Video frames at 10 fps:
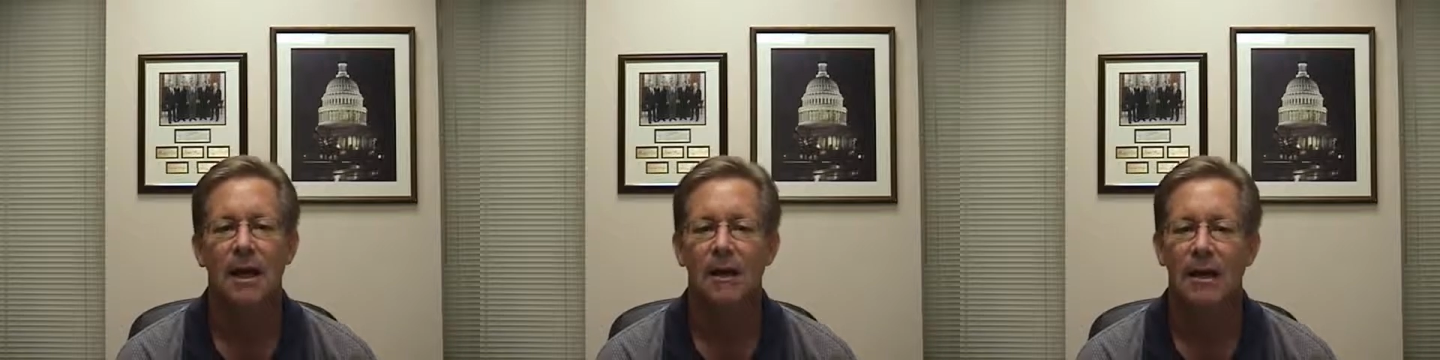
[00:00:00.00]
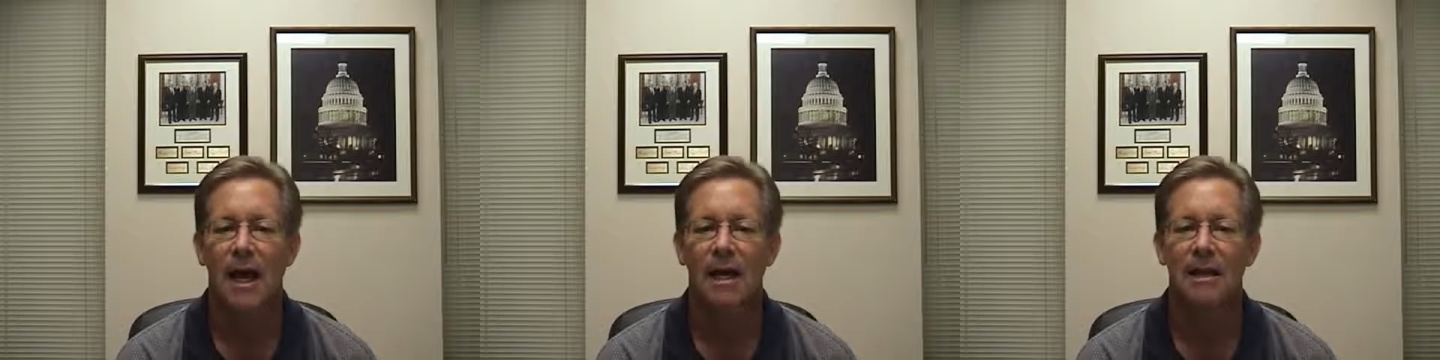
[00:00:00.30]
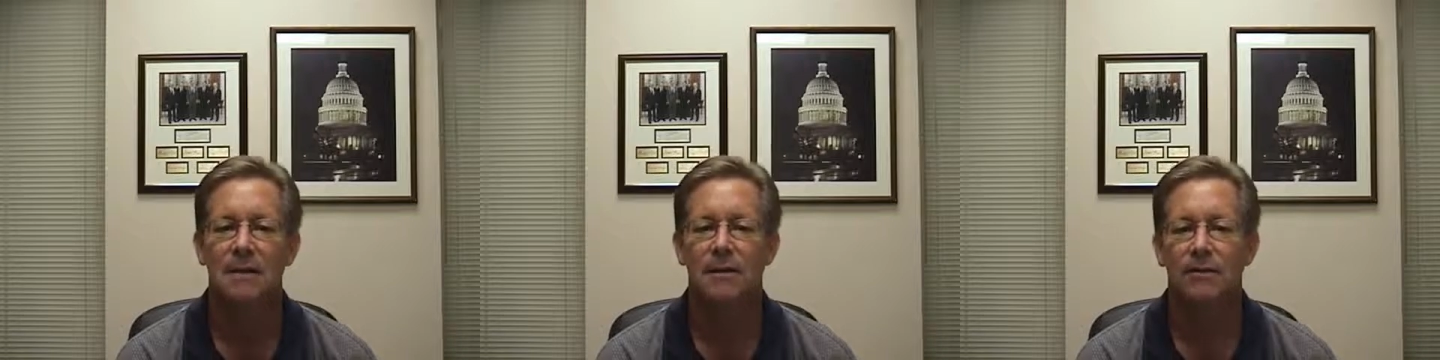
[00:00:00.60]
In the
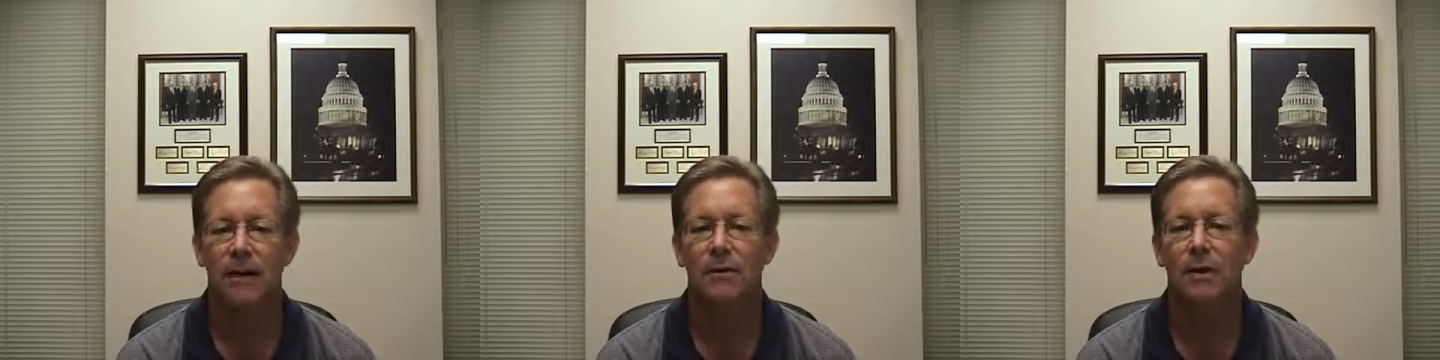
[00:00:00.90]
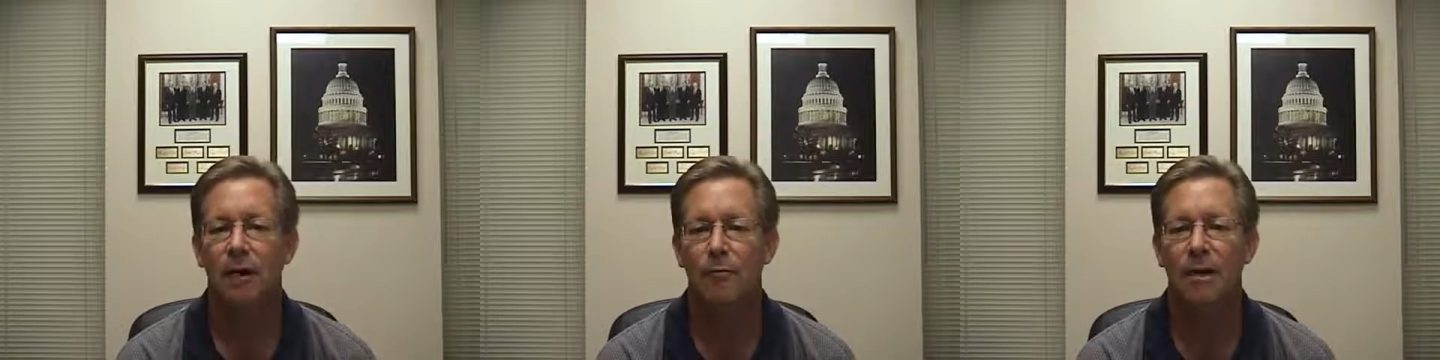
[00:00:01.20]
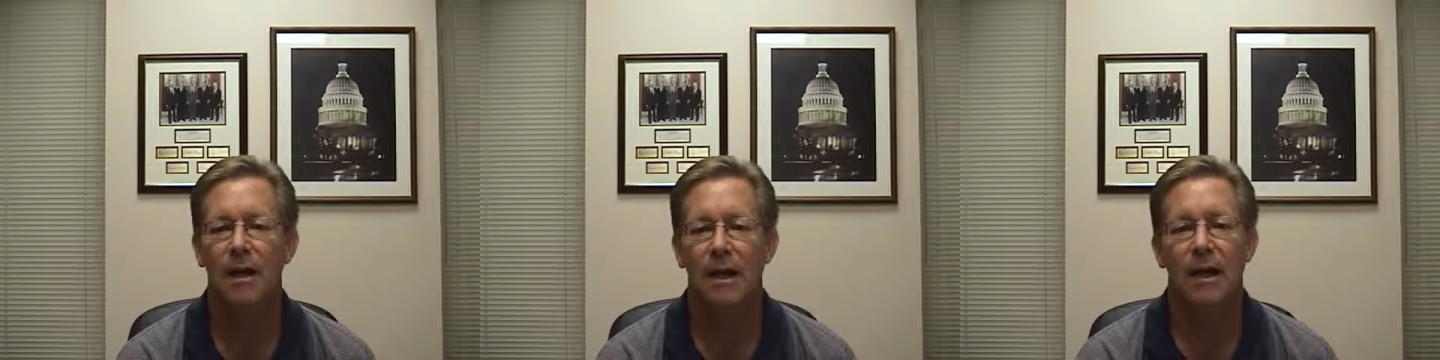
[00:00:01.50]
90s, the federal
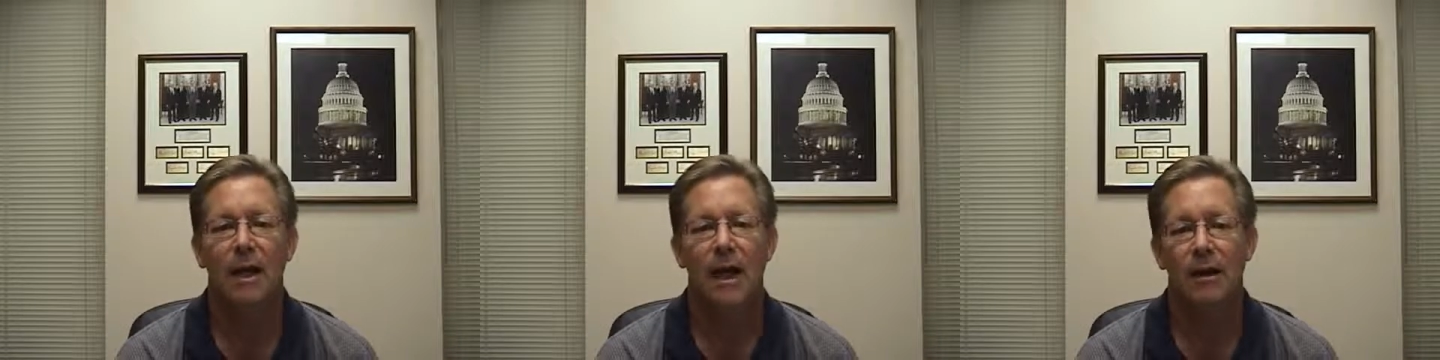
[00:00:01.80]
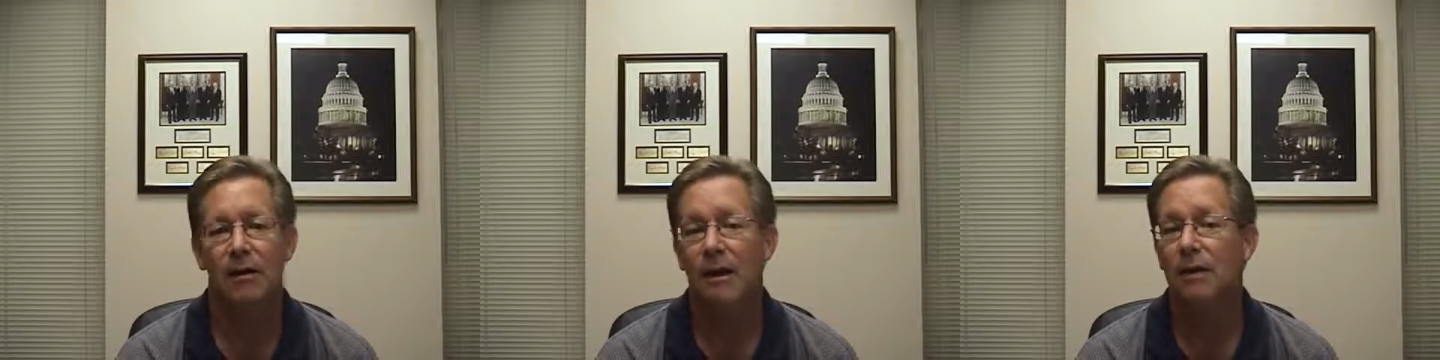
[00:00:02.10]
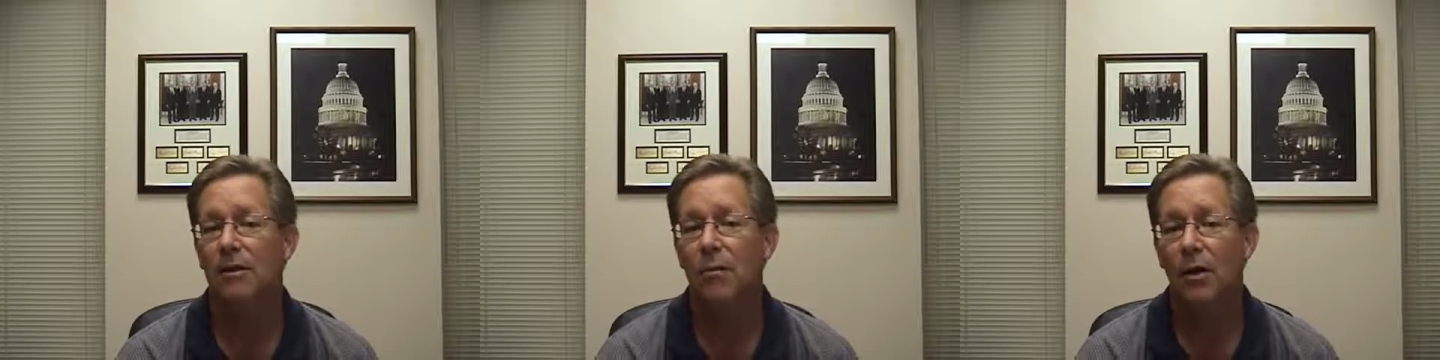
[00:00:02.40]
government entered
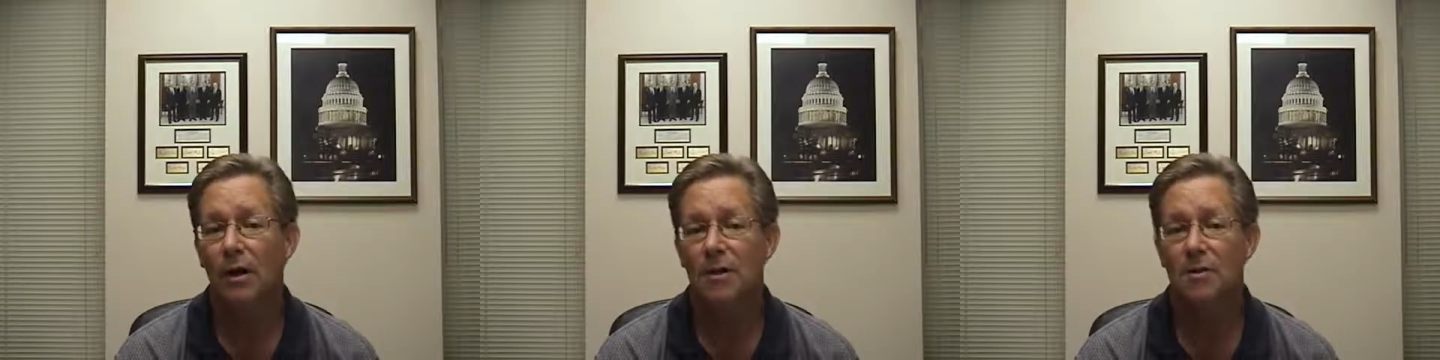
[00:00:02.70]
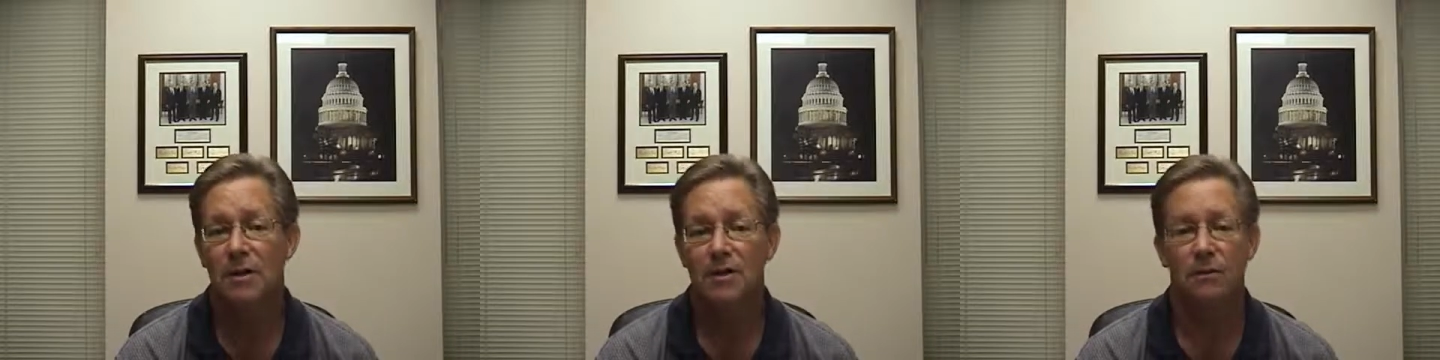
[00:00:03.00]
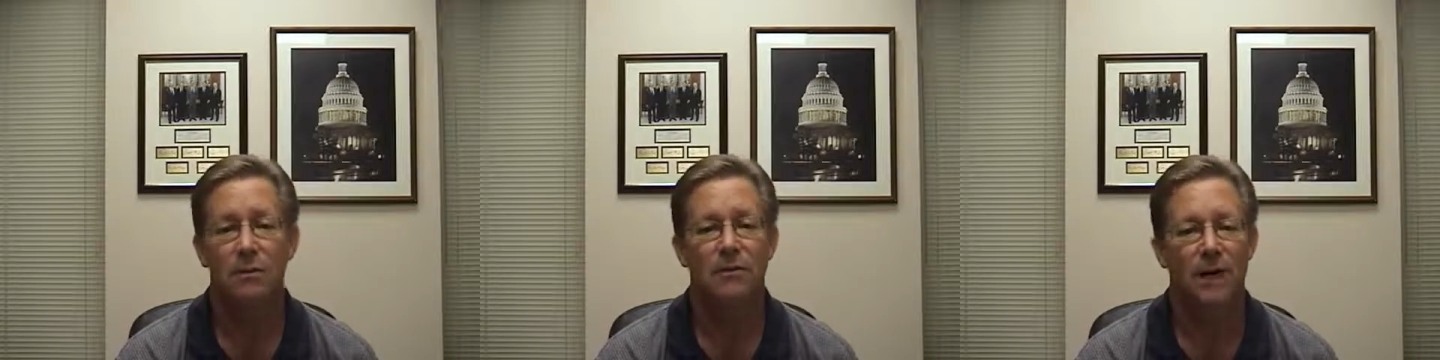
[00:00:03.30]
into the mortgage
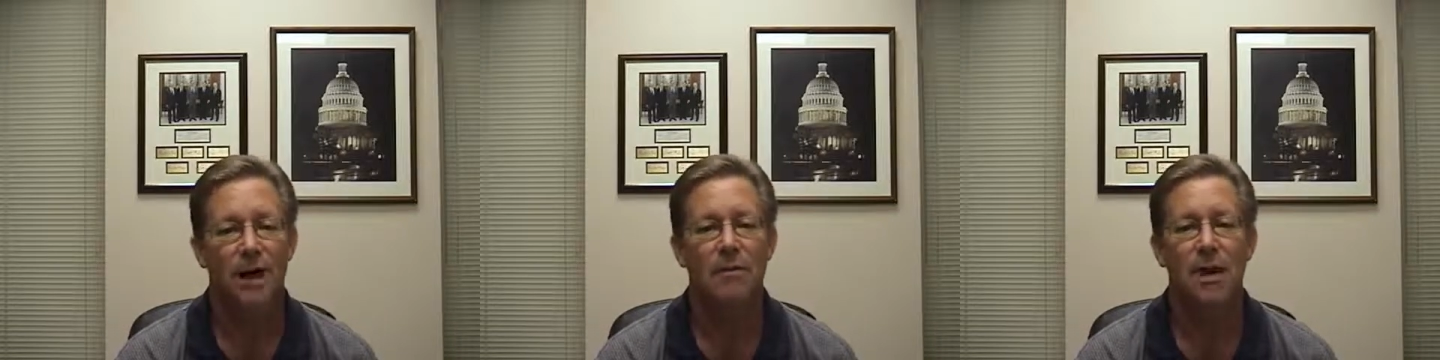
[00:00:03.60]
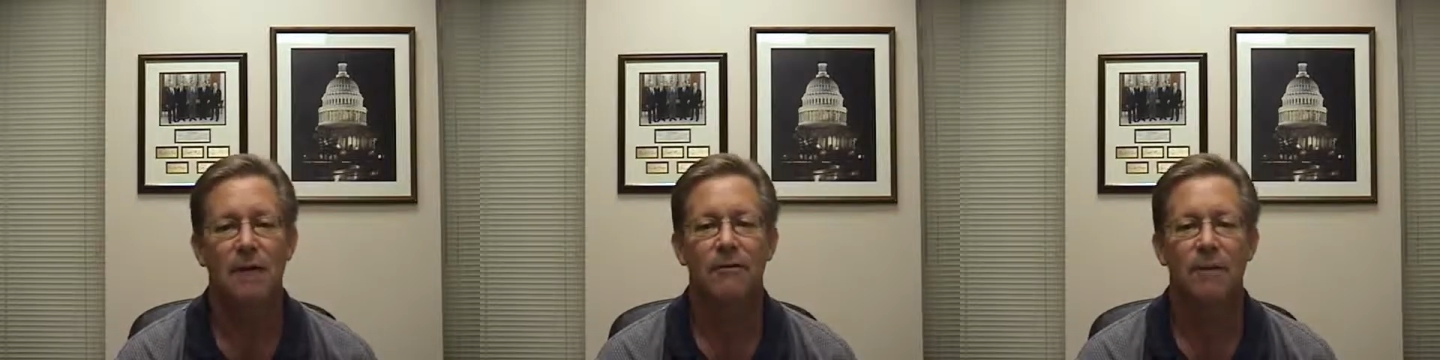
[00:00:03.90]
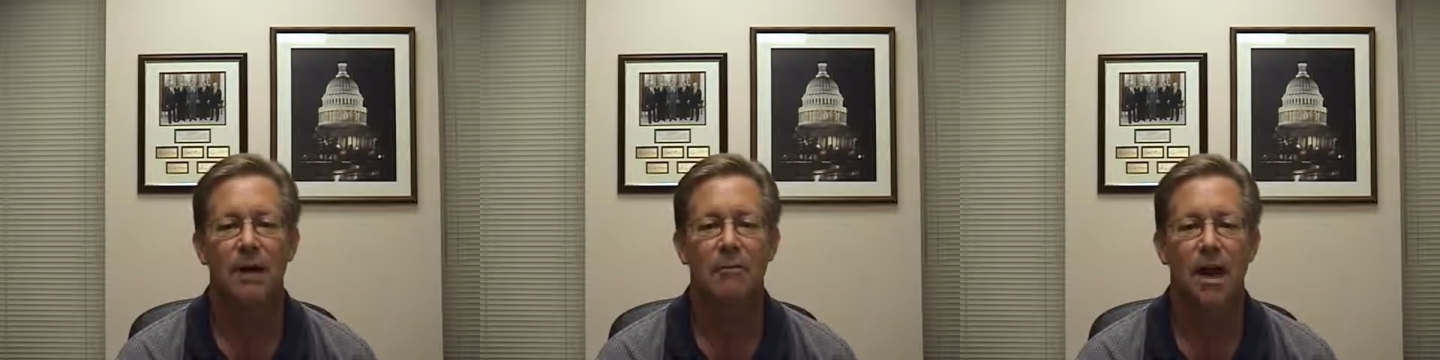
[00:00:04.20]
business with Fannie Mae and
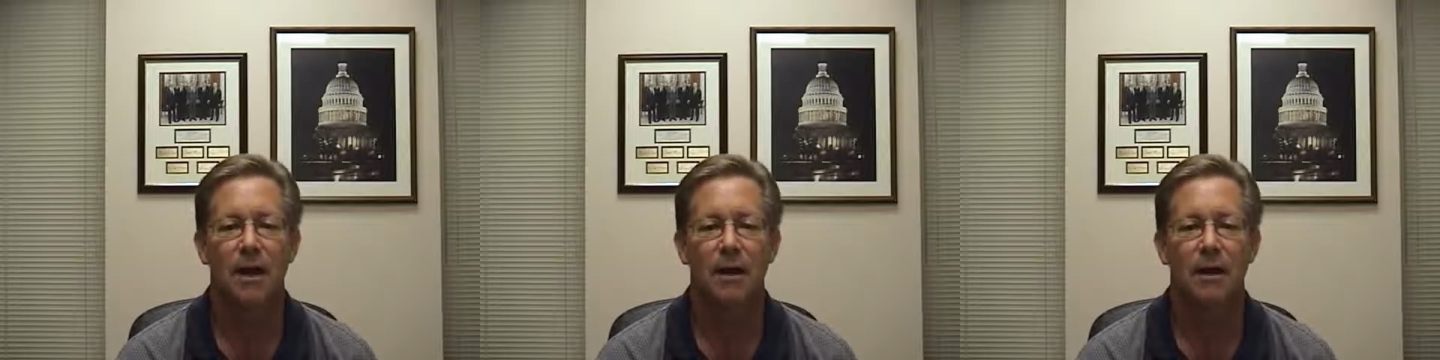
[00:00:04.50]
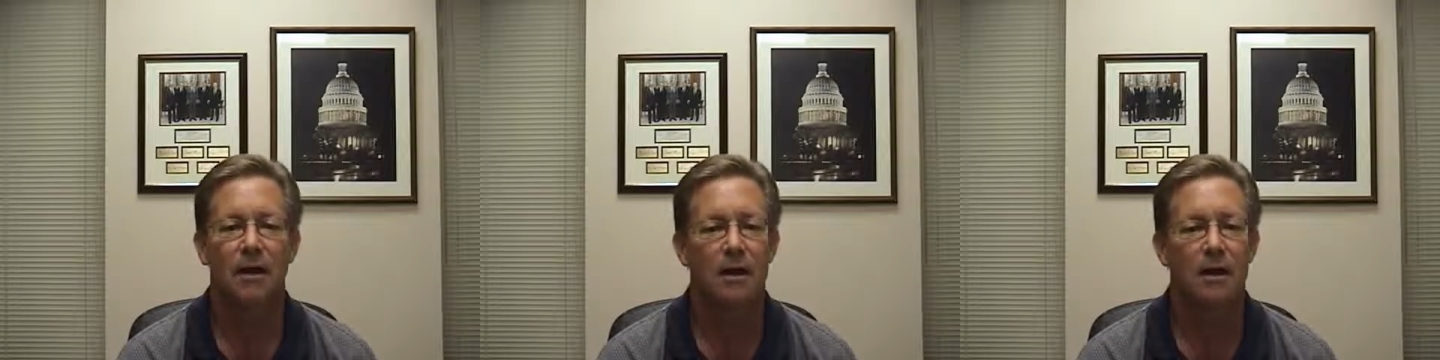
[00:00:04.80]
Freddie Mac.